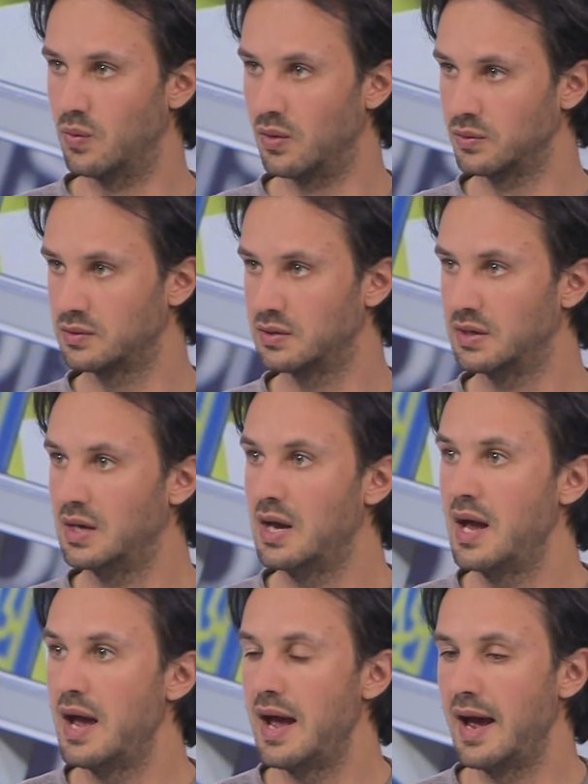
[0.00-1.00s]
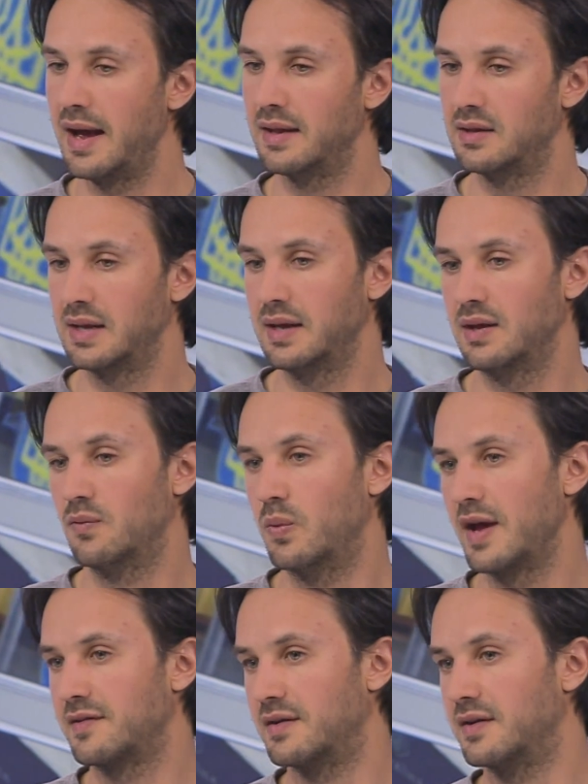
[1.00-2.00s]
vote. and
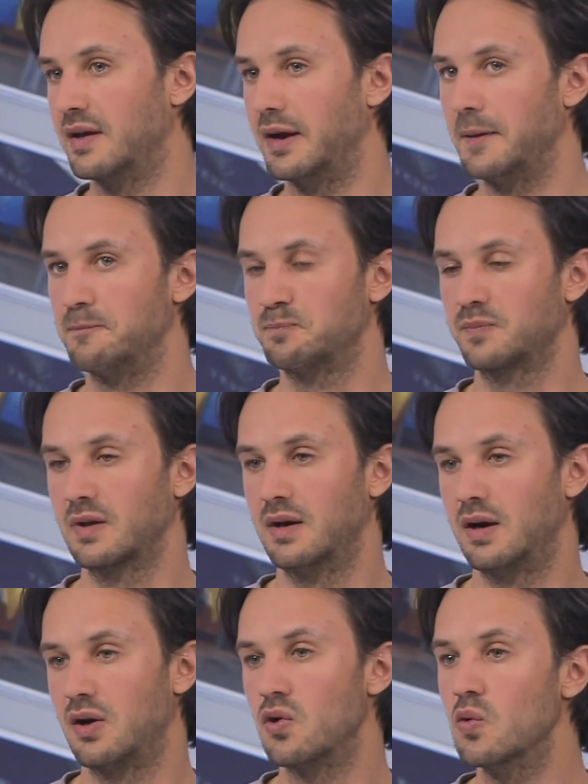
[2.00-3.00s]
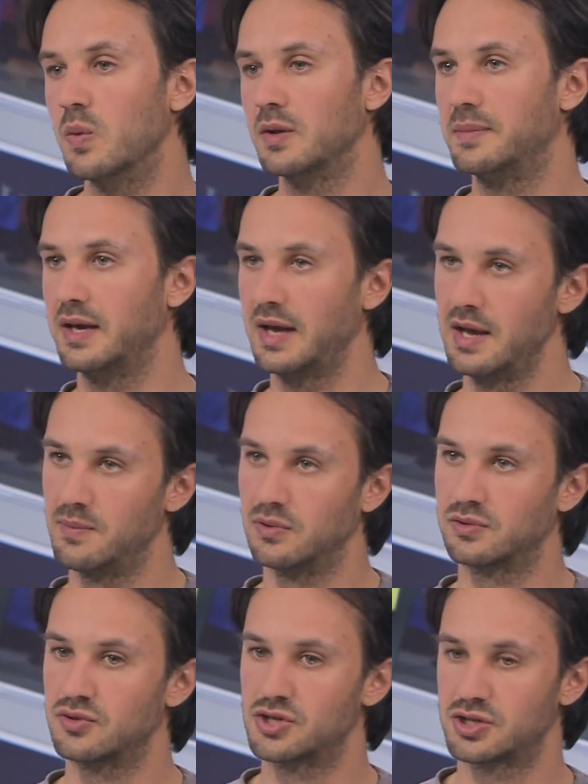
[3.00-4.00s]
whether the who will be
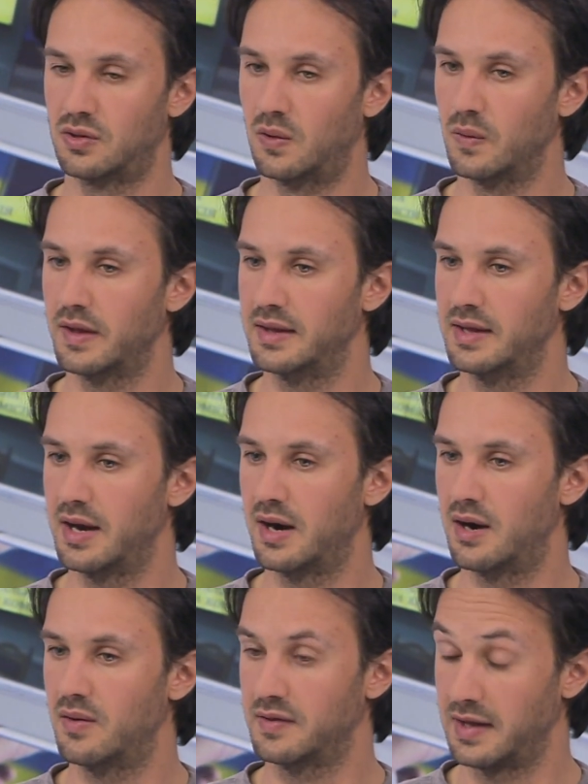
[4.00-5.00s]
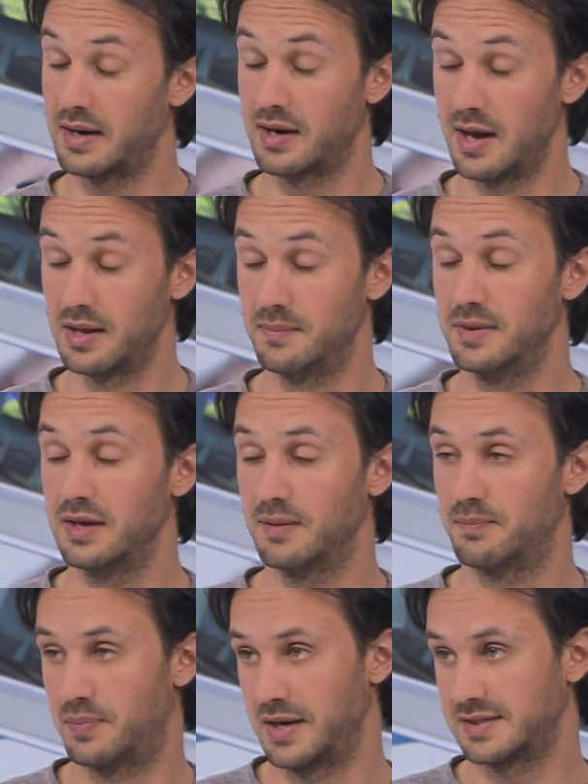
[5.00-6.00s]
able to show that they are gonna be
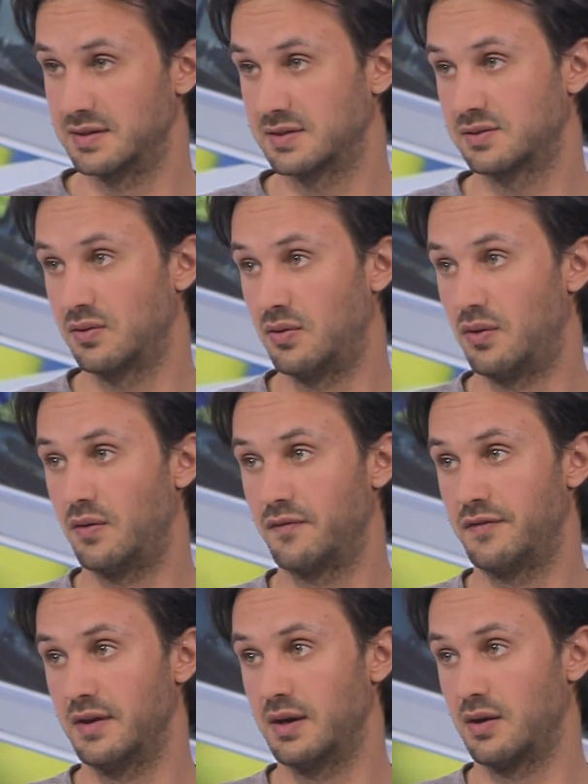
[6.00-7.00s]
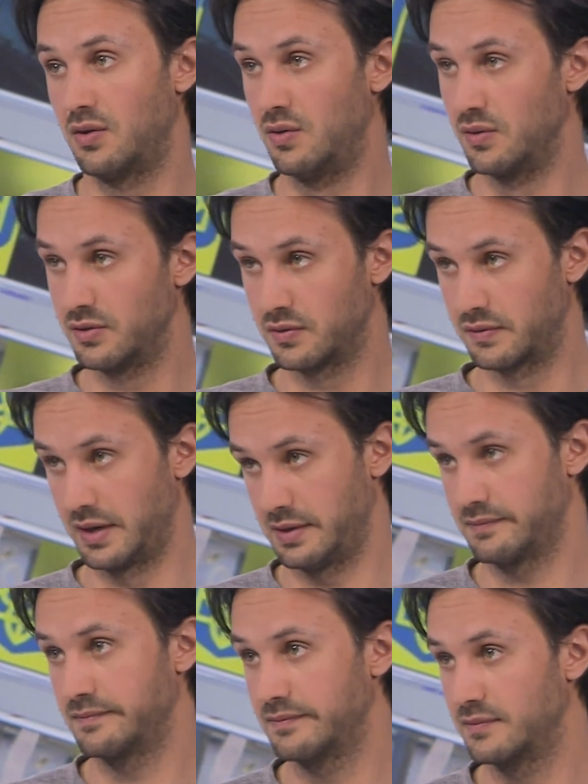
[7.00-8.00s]
presidents of the whole
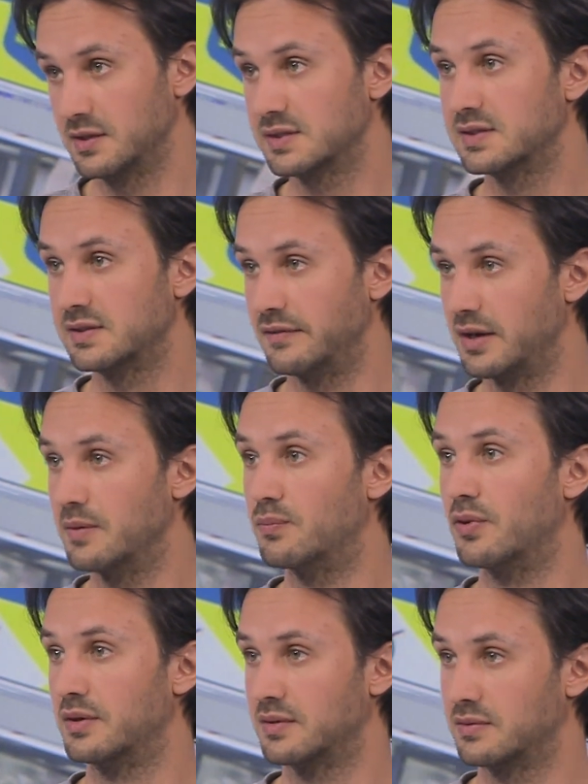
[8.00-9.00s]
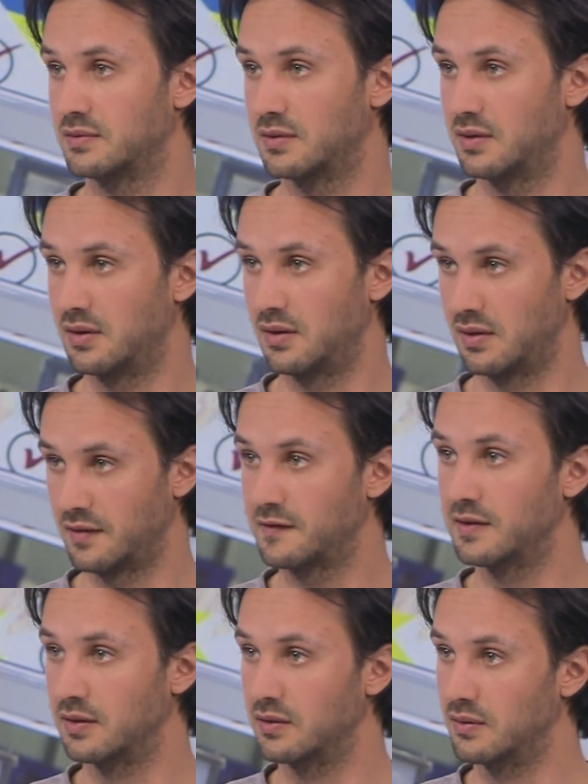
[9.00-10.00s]
Ukraine. This is the very important
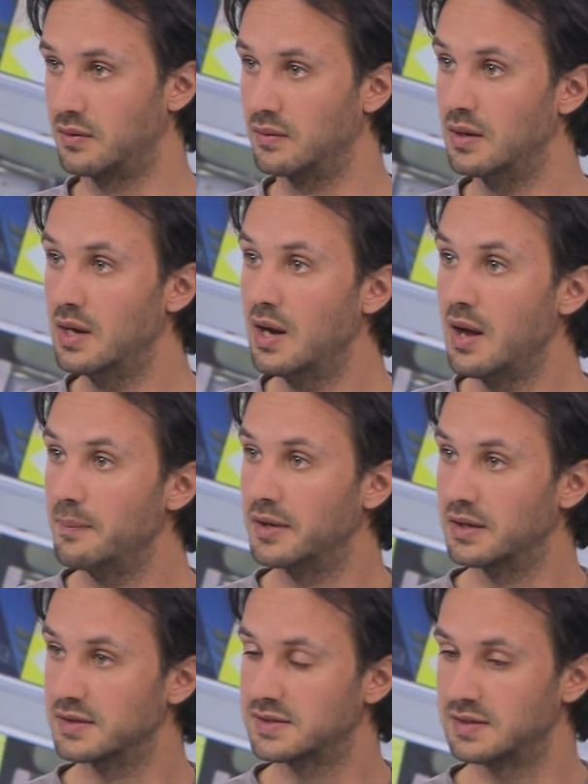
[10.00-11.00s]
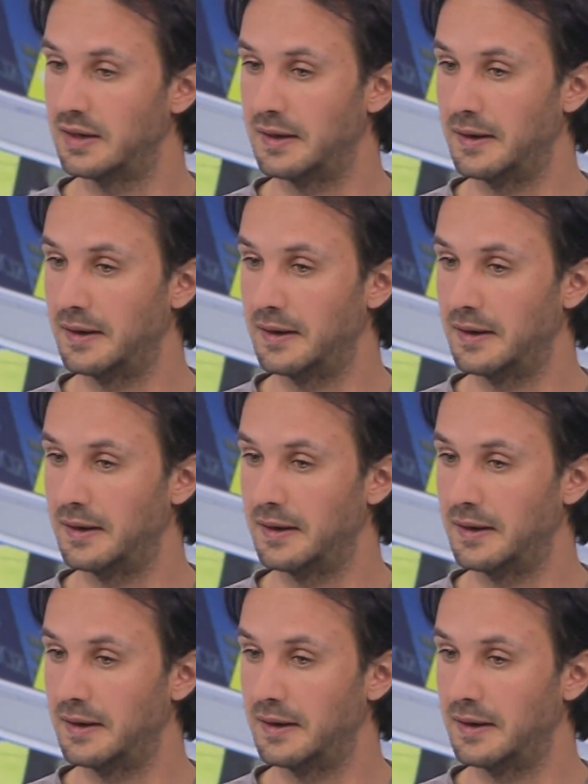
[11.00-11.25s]
thing, you know, because